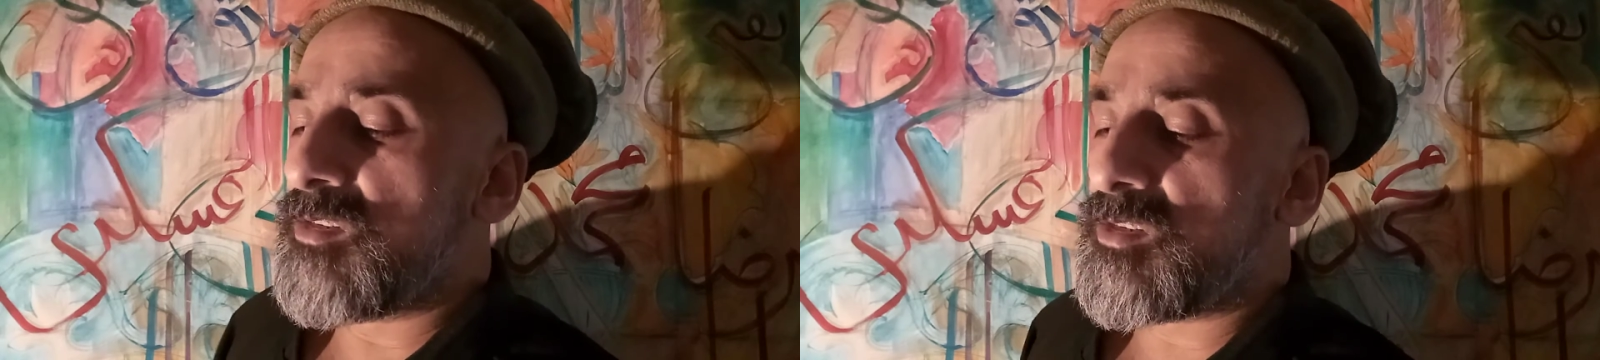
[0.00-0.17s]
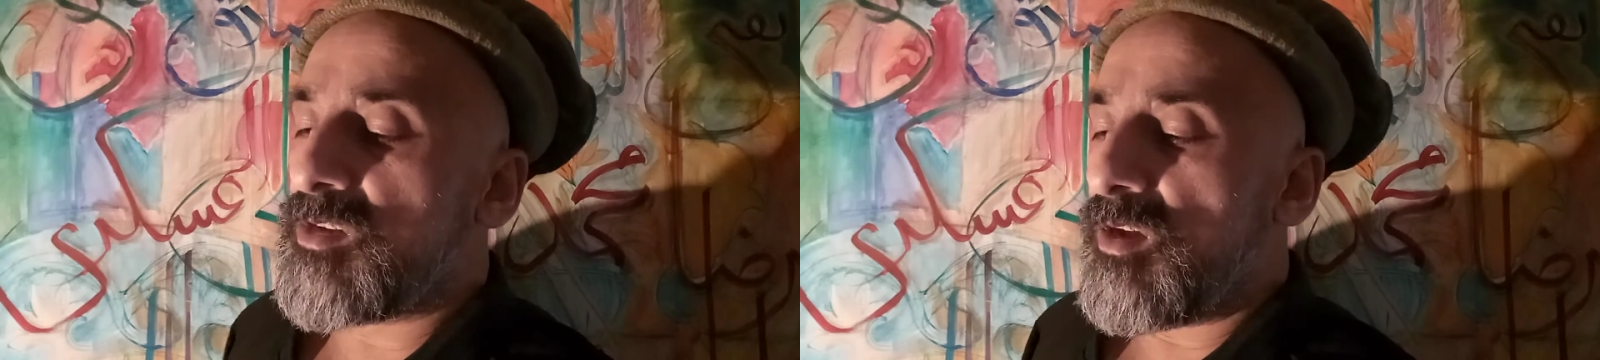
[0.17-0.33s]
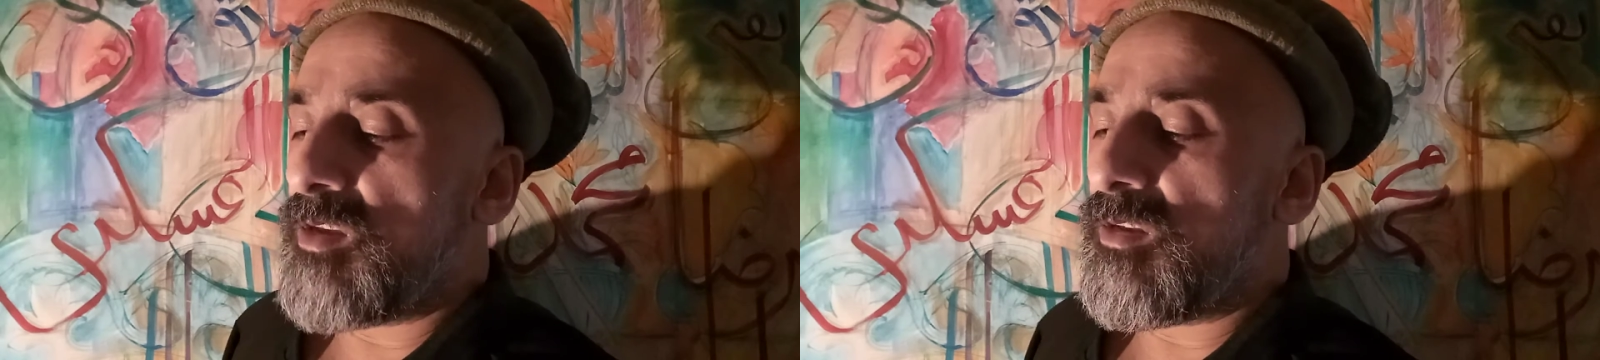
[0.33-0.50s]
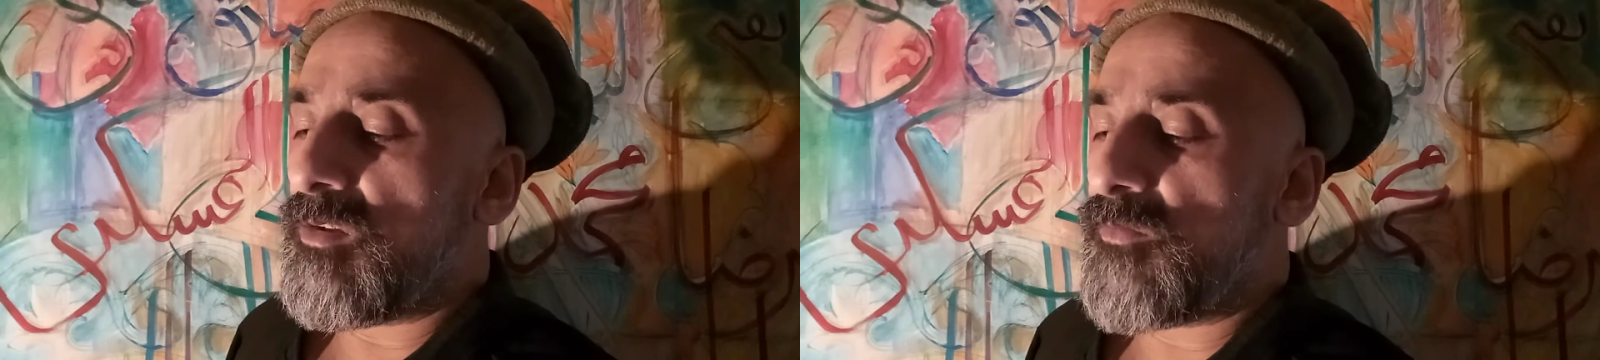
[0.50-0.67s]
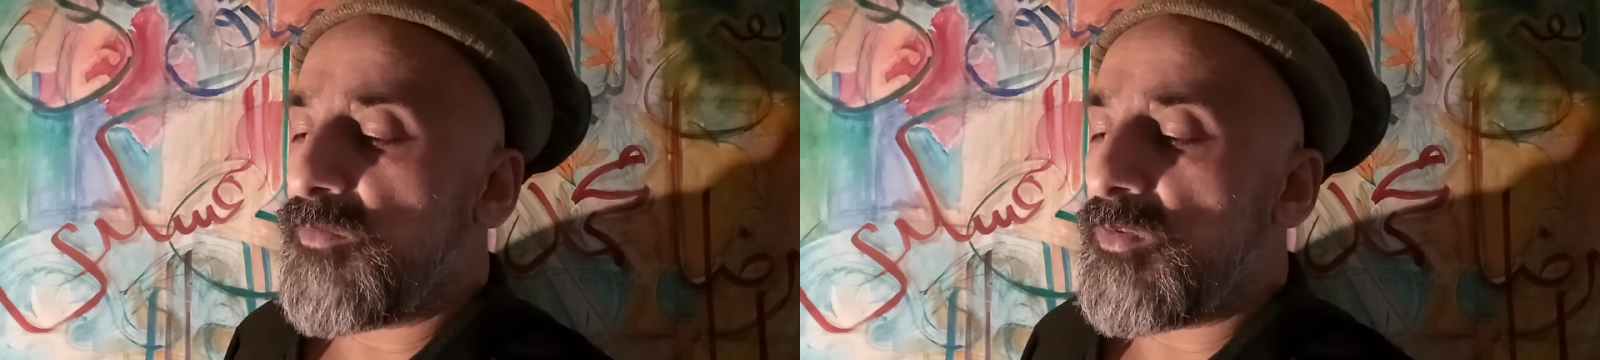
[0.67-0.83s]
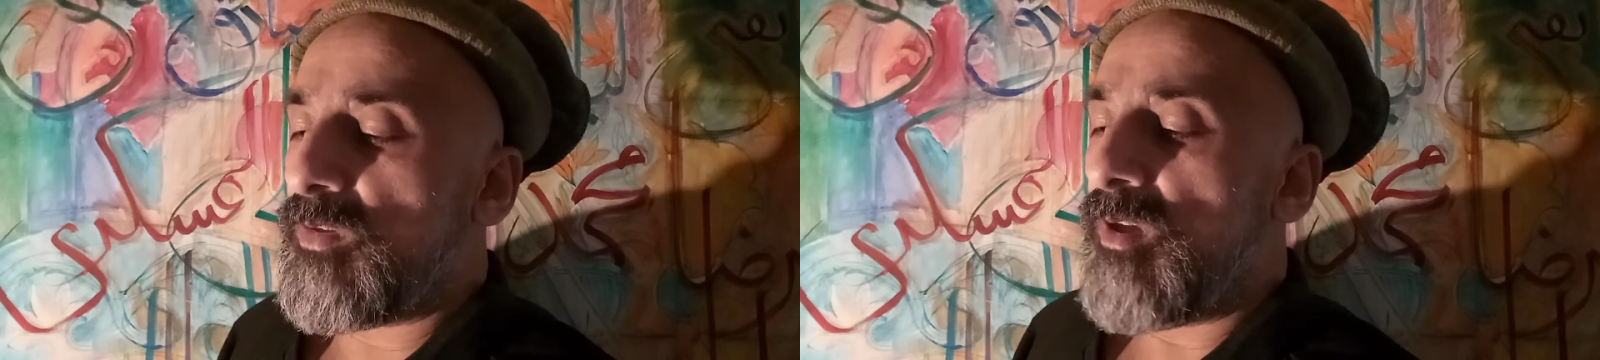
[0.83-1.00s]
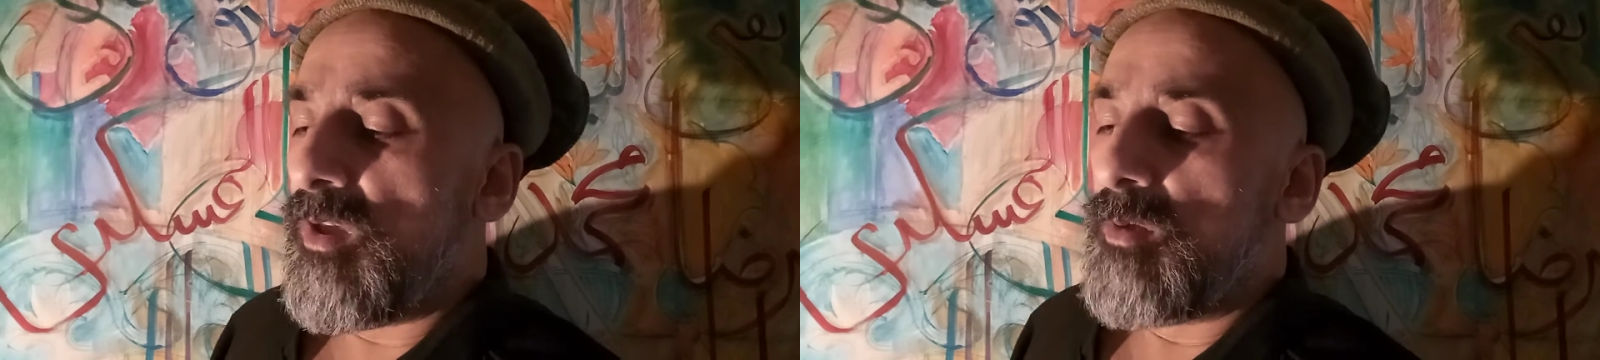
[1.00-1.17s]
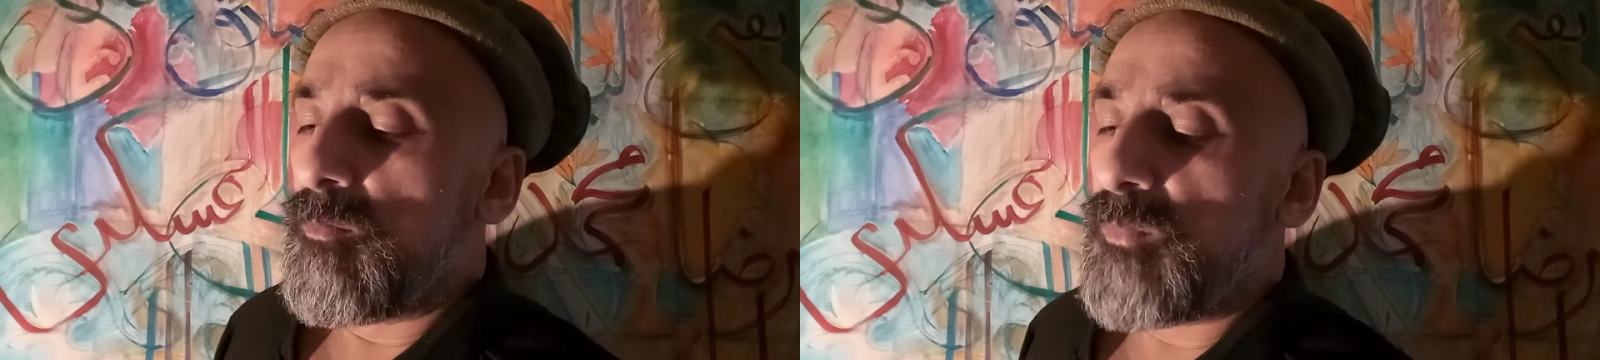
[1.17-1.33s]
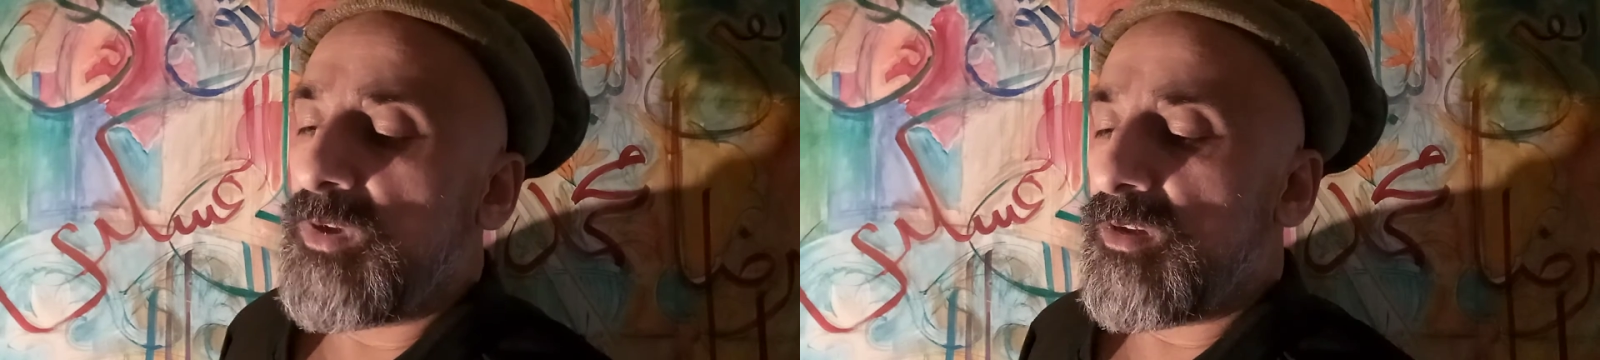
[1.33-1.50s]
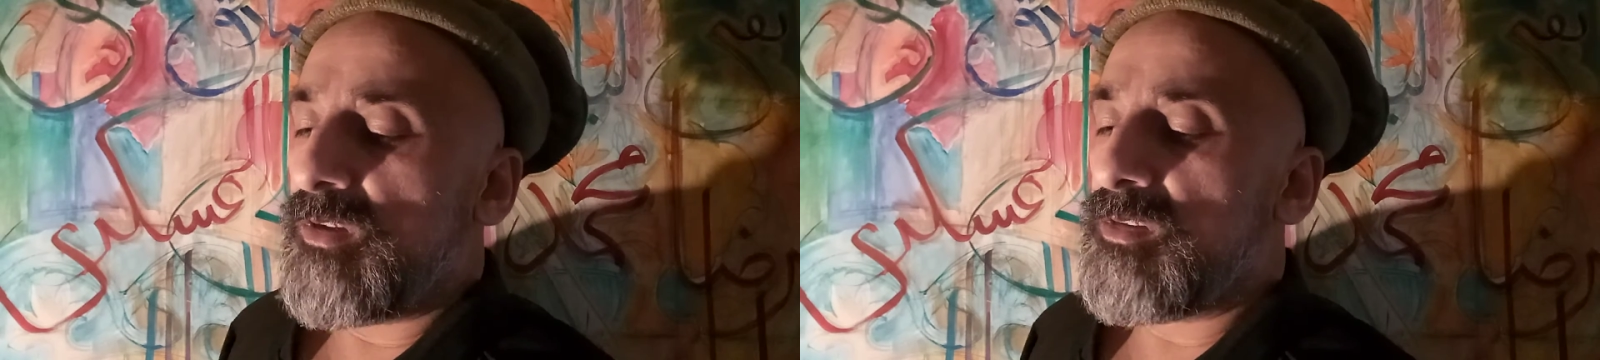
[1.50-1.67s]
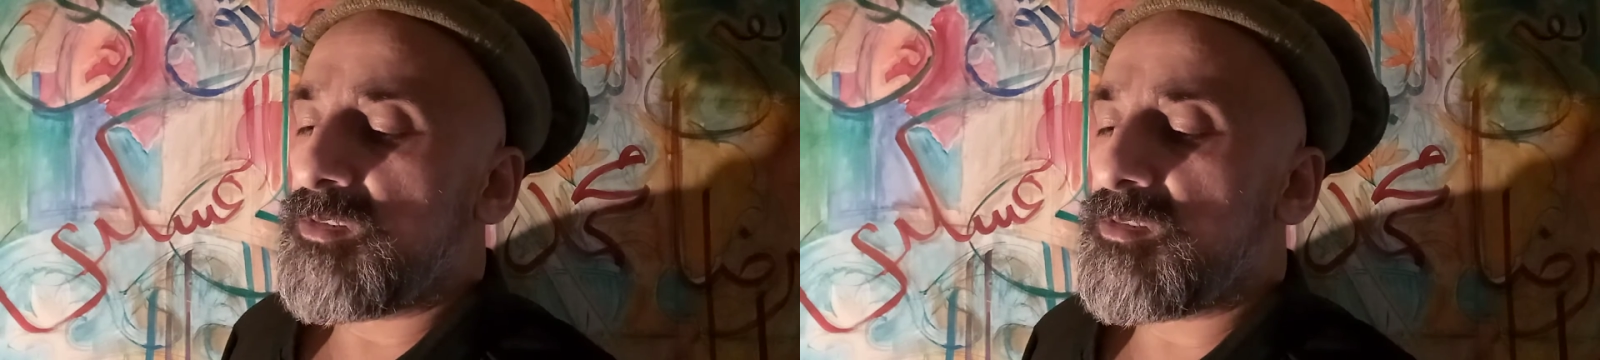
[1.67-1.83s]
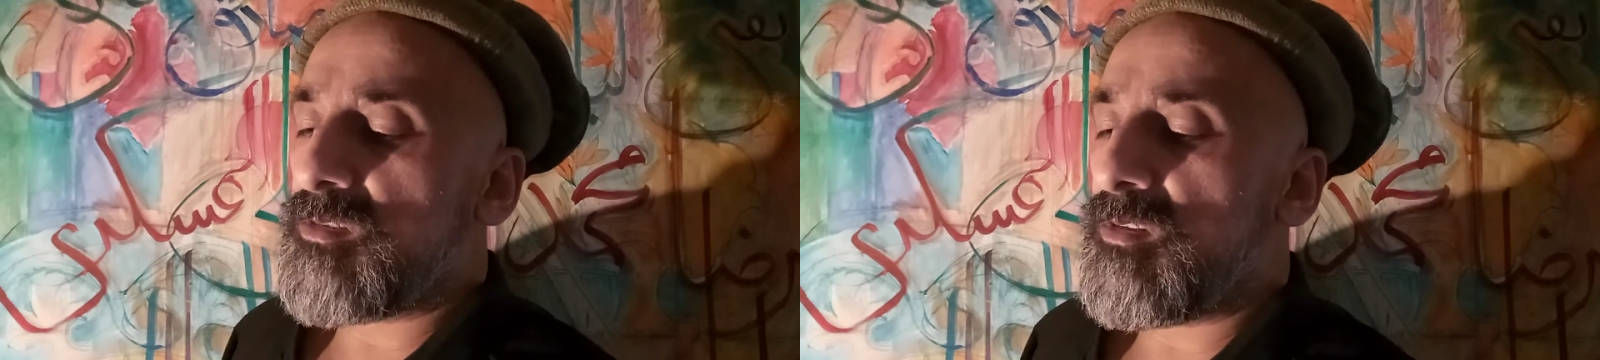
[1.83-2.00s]
shining for the
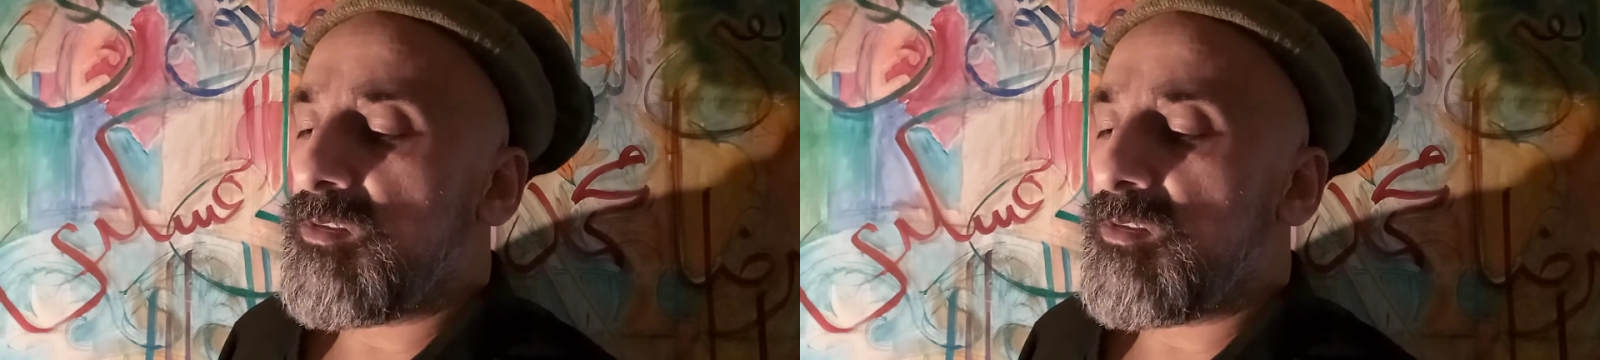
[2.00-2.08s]
Master,